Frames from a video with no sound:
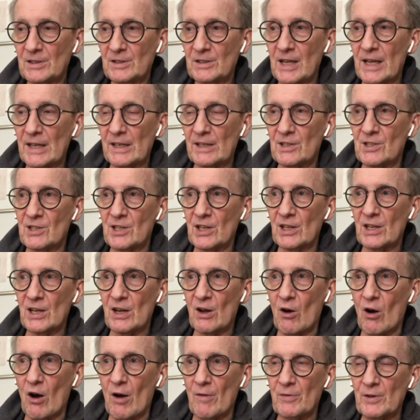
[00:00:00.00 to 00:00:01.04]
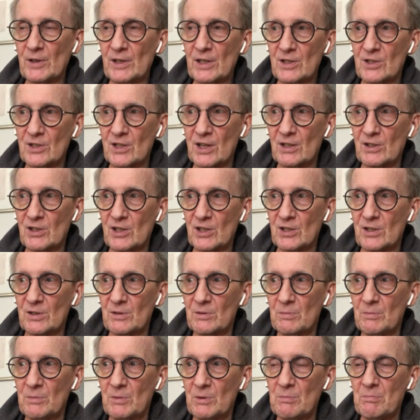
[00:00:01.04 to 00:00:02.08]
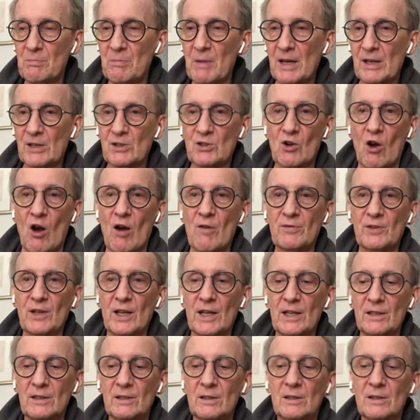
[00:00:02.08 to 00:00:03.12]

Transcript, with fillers: tendency often is to just make soft light